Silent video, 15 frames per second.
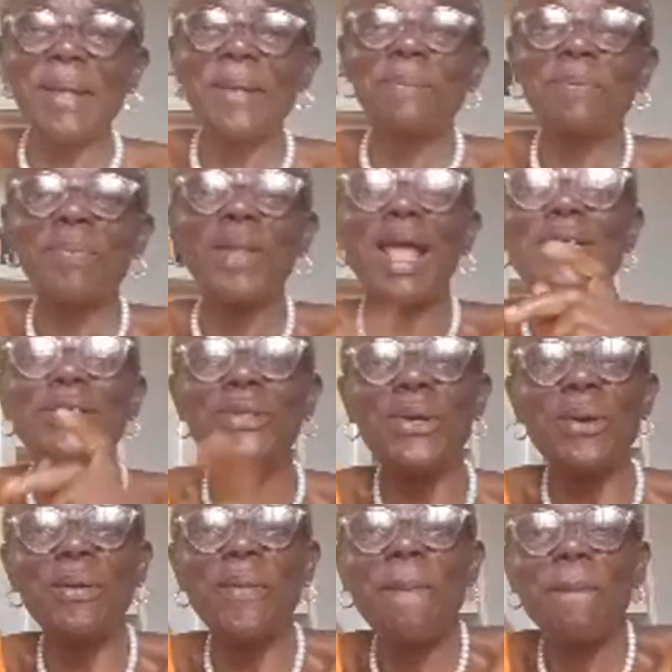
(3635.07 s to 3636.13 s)
And
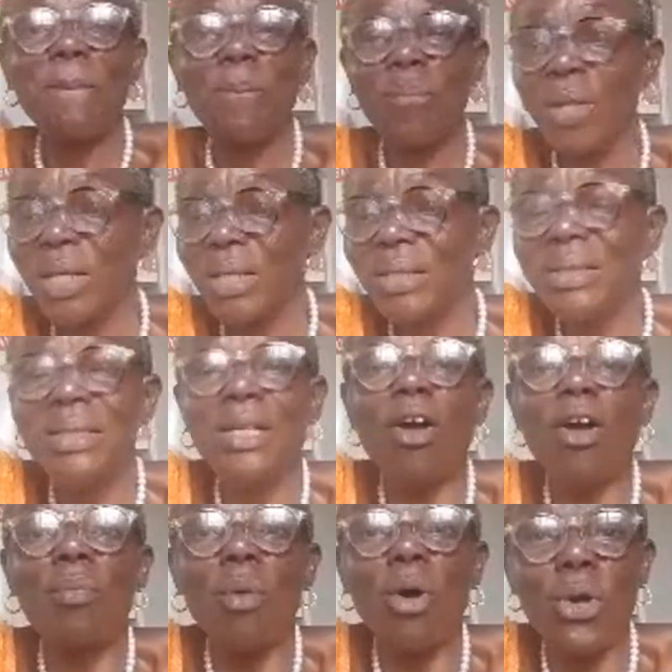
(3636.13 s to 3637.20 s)
so the
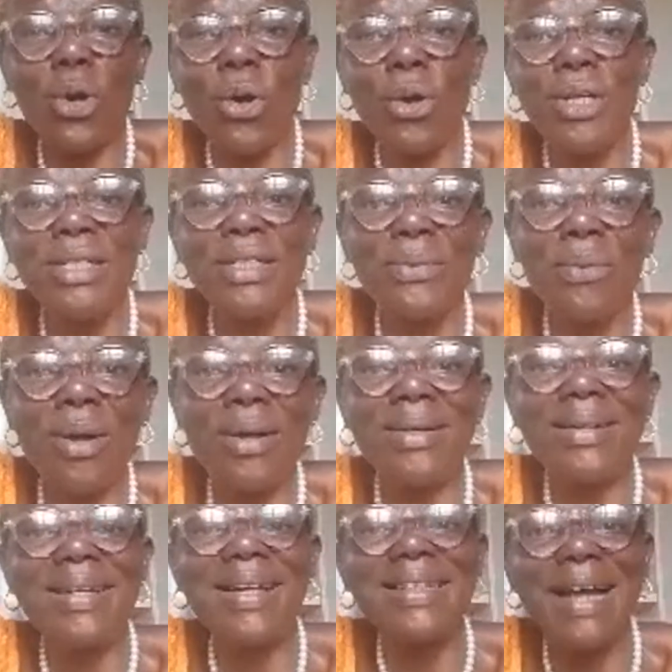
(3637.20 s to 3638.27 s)
ogbono is the
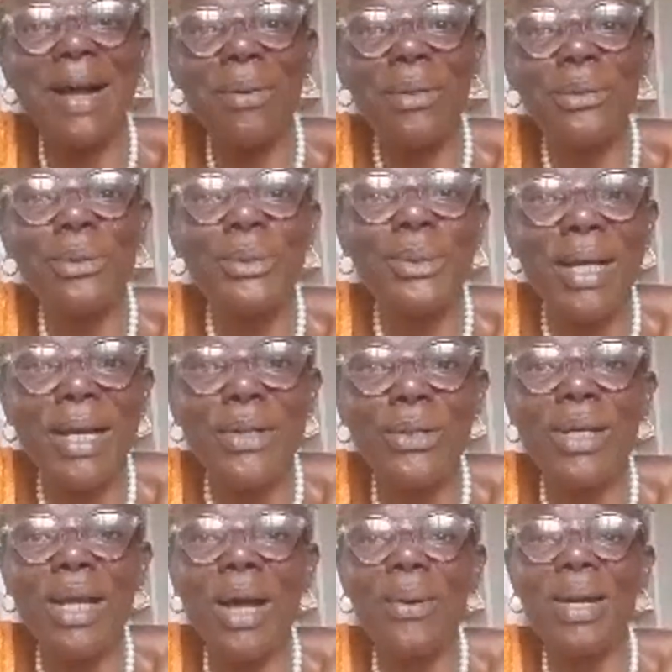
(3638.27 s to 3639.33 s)
one that I want to tell you
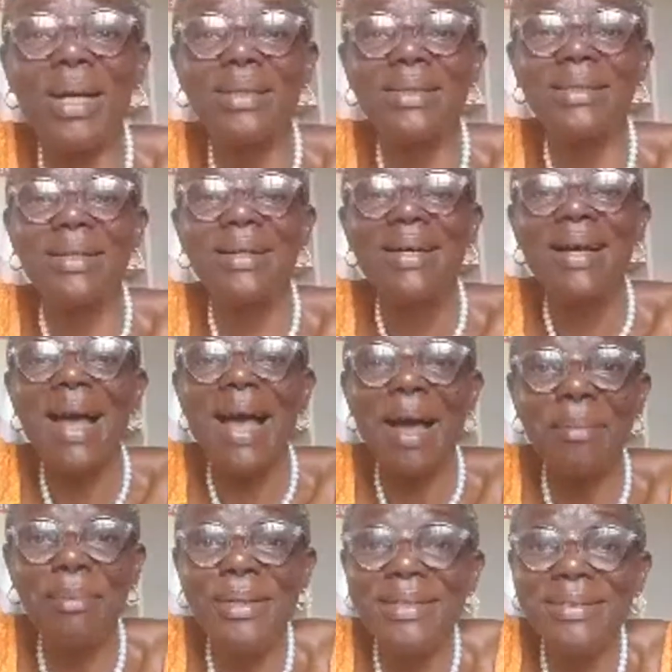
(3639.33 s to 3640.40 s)
now that
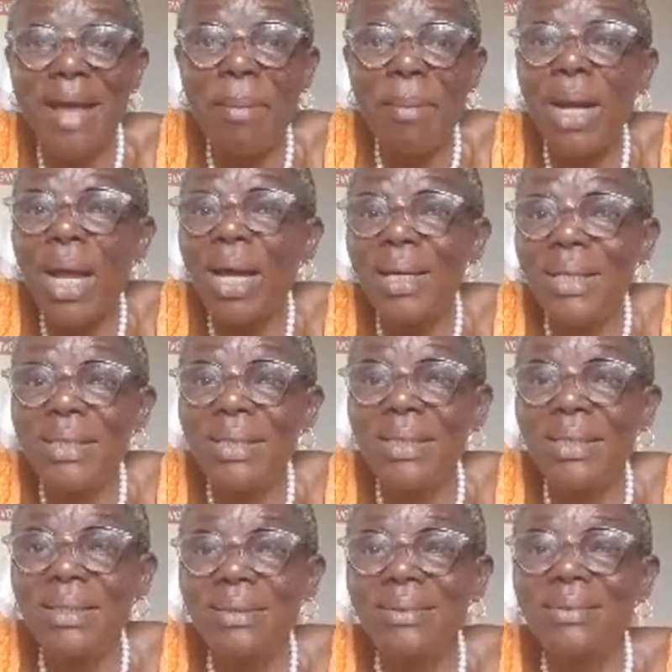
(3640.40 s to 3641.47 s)
I'm now
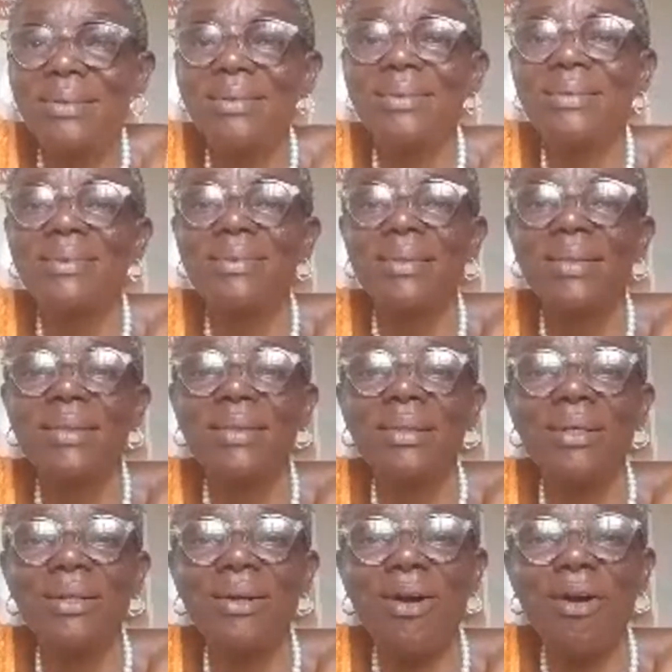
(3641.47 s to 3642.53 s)
eating.
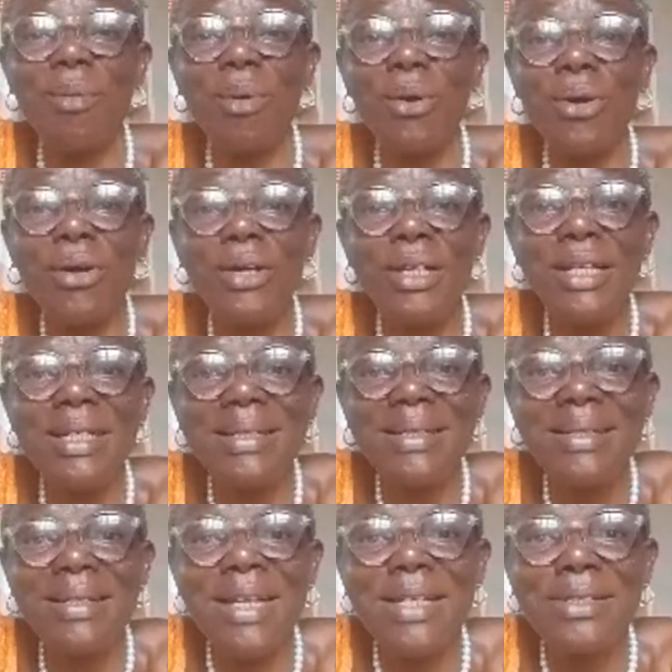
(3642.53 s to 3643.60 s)
Ogbono
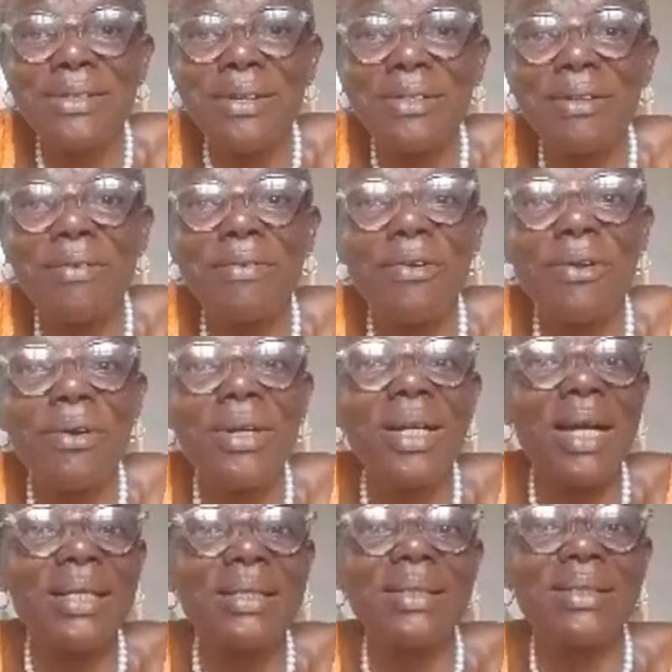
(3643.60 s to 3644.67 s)
is a source of lauric
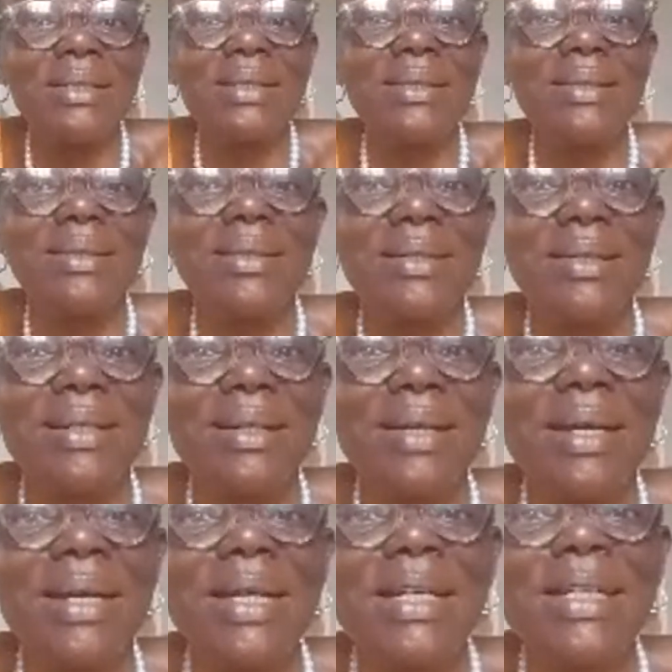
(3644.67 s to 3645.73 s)
acid.
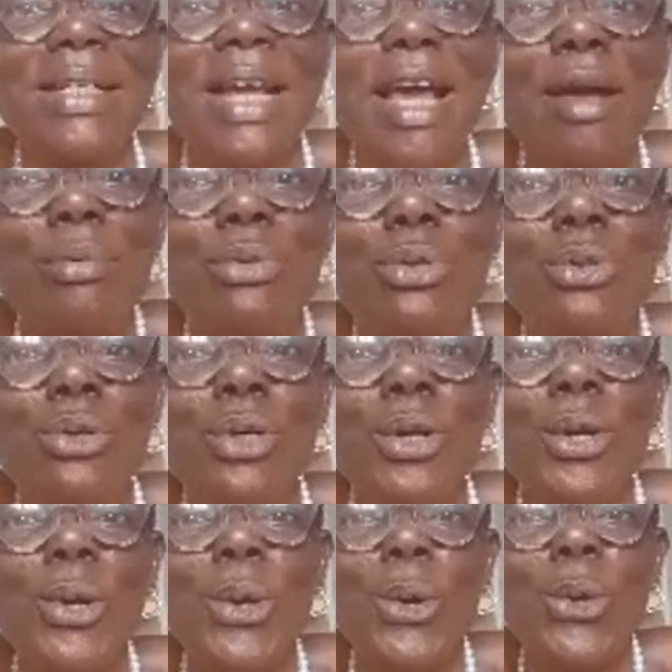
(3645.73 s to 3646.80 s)
It helps
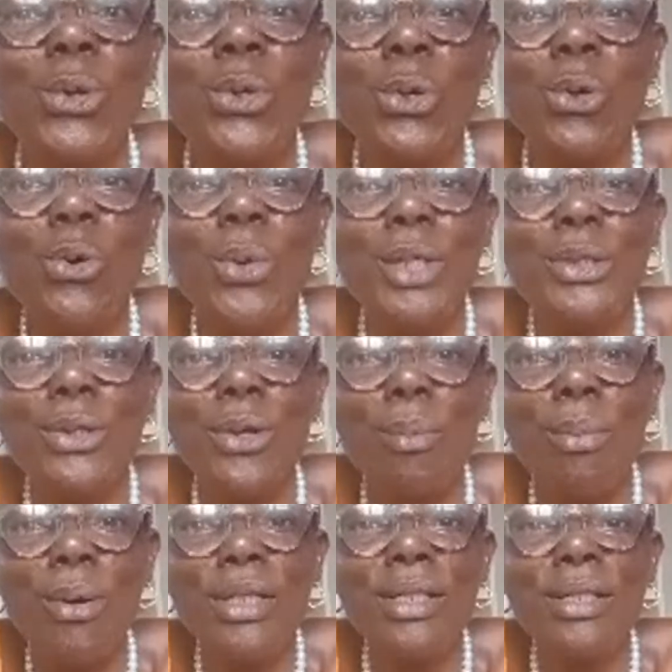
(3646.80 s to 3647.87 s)
you with your
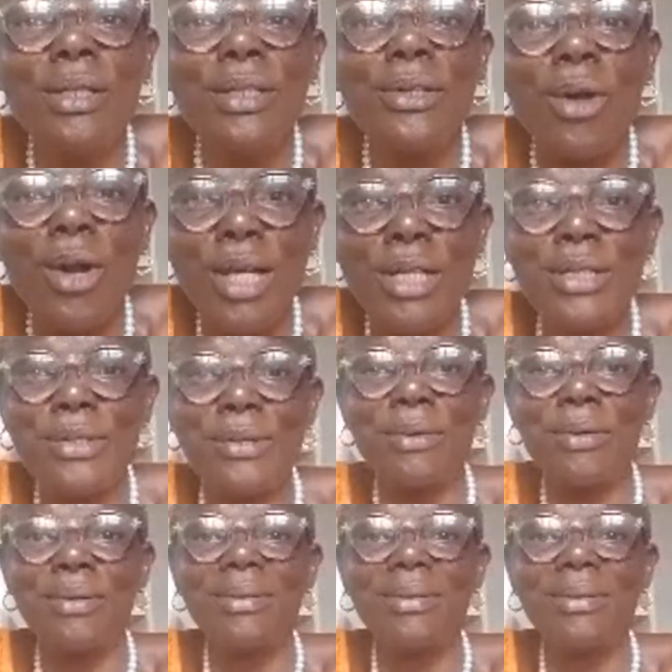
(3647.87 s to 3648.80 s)
body cholesterol.